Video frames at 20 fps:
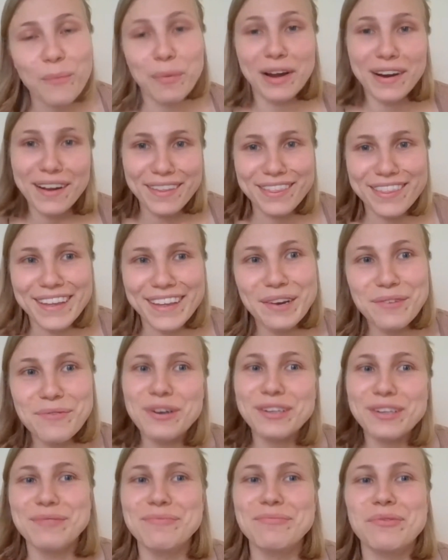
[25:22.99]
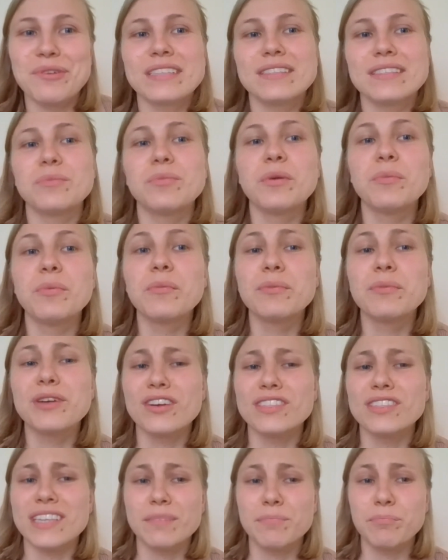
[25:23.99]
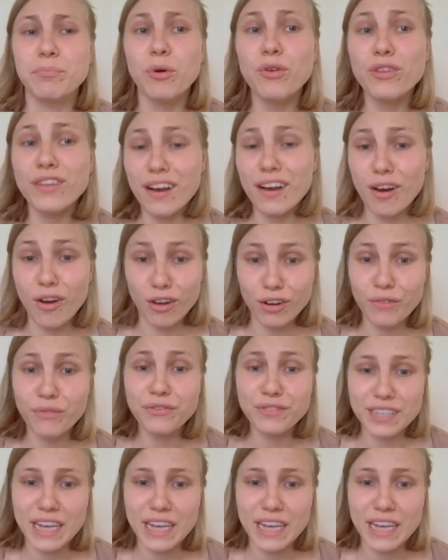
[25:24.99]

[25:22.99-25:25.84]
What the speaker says: but I think what impressed people, because I put a lot of